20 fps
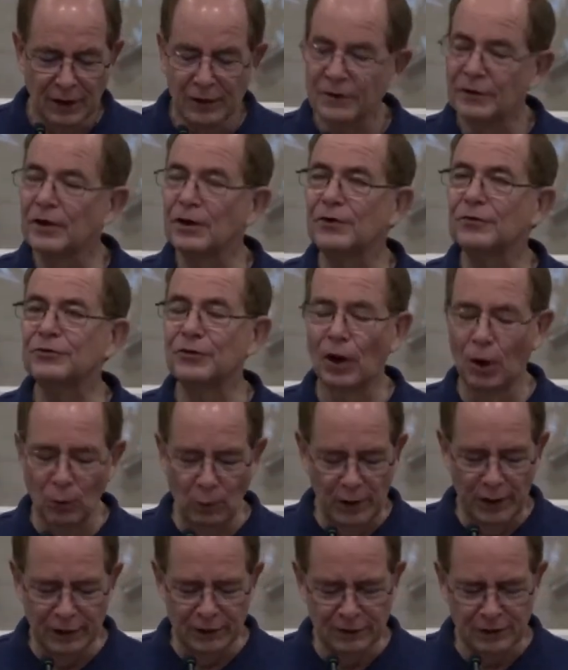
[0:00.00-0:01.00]
There's
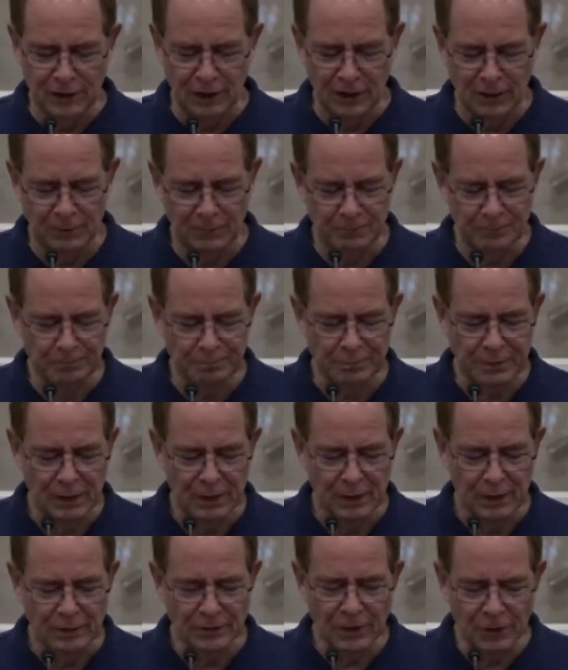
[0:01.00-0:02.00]
no income.
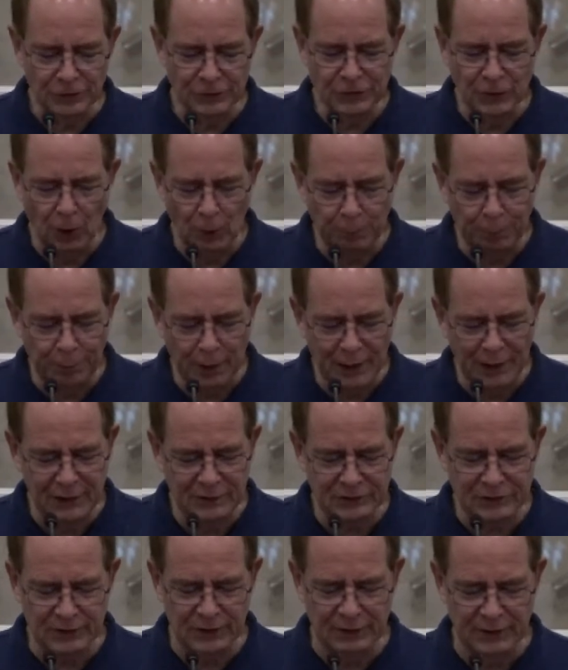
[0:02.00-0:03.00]
There's no
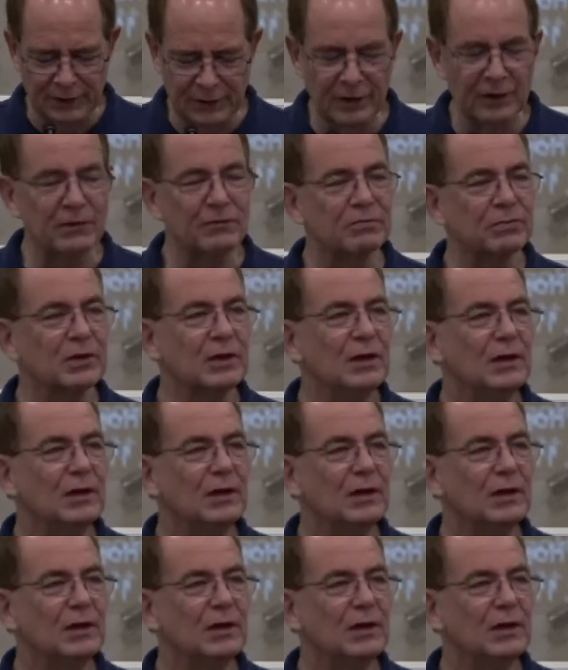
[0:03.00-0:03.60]
place to live.